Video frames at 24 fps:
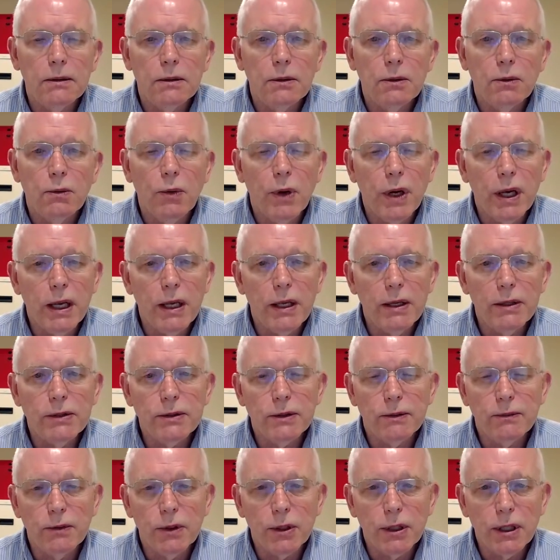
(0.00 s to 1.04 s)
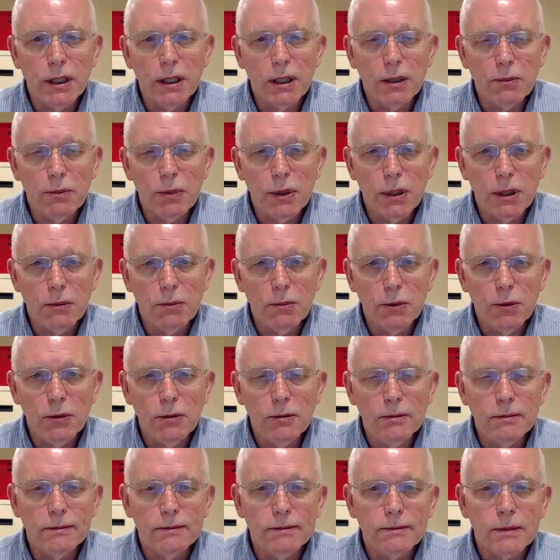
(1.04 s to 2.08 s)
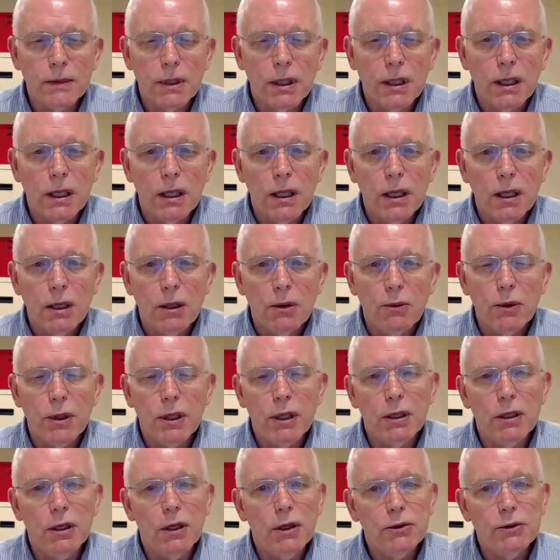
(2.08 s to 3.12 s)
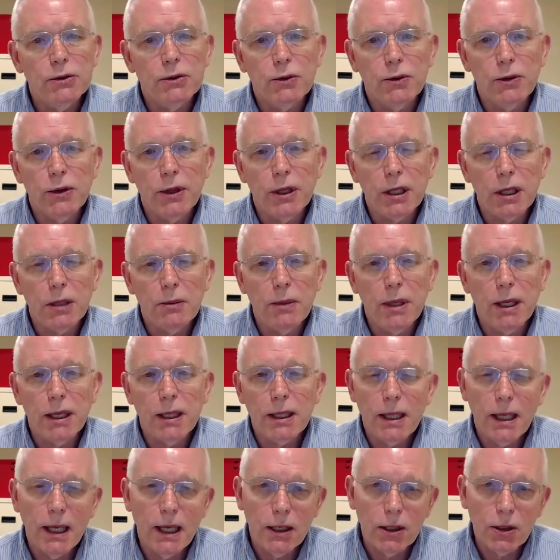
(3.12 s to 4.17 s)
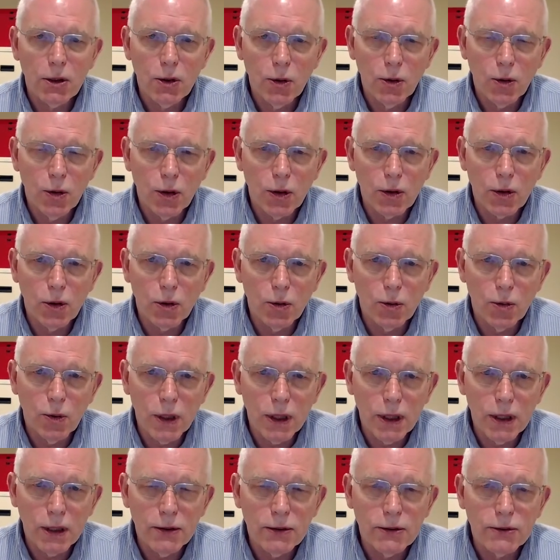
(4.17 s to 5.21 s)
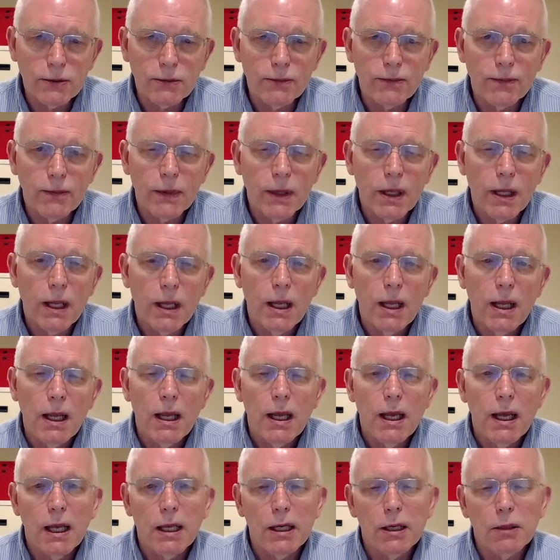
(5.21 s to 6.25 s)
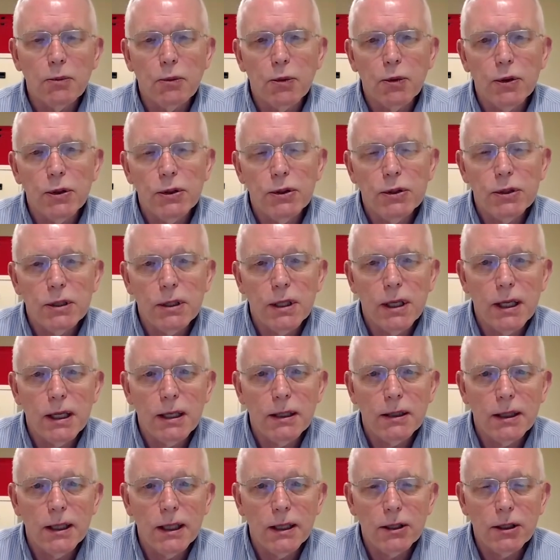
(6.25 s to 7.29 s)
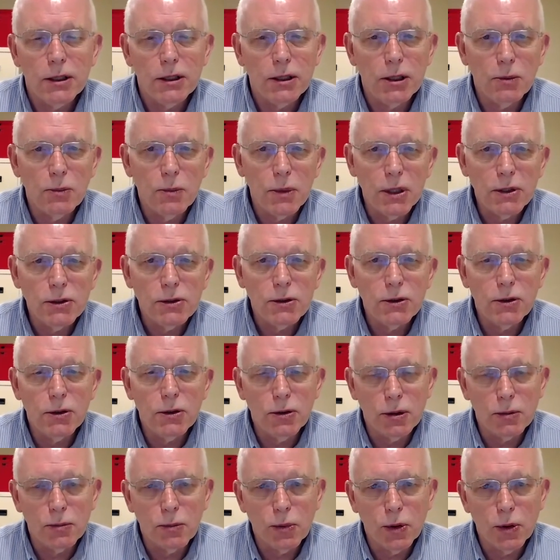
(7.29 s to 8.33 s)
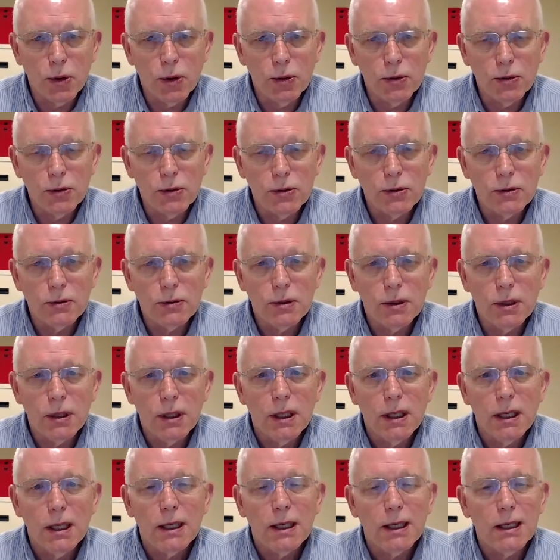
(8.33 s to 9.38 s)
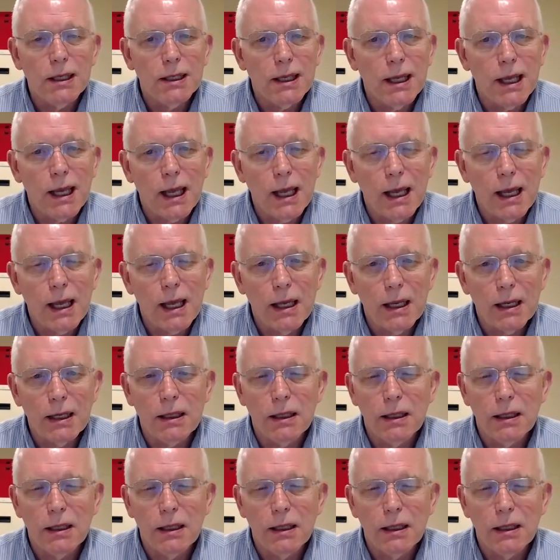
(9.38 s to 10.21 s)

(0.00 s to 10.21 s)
ways of looking at people, we can also think about categorical ways and appreciate that the dimensional approach can add